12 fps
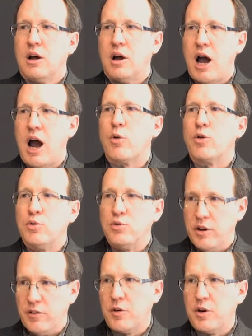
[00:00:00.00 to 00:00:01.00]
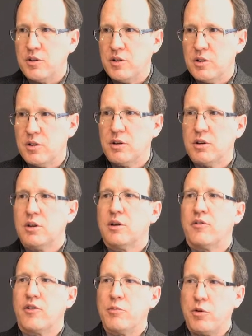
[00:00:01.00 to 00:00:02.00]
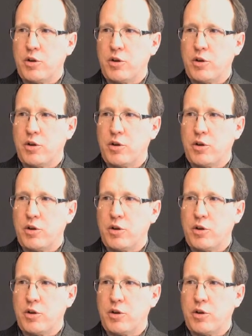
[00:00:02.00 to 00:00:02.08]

How are you different from your